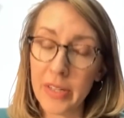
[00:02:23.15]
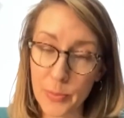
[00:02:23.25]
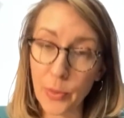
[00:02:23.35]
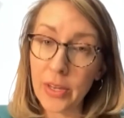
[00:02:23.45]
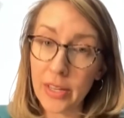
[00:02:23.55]

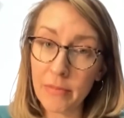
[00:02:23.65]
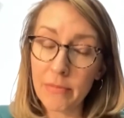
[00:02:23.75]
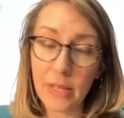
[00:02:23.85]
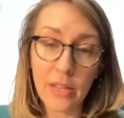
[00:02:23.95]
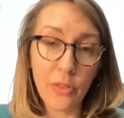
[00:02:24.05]
exploited
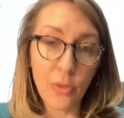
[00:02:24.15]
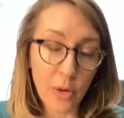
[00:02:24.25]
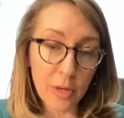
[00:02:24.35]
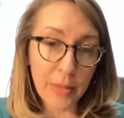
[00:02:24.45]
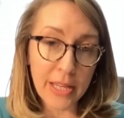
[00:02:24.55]
in the
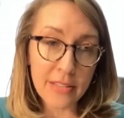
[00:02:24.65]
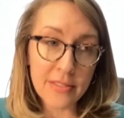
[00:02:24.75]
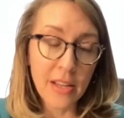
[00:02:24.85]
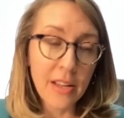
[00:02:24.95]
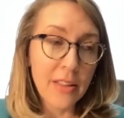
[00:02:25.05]
workplace,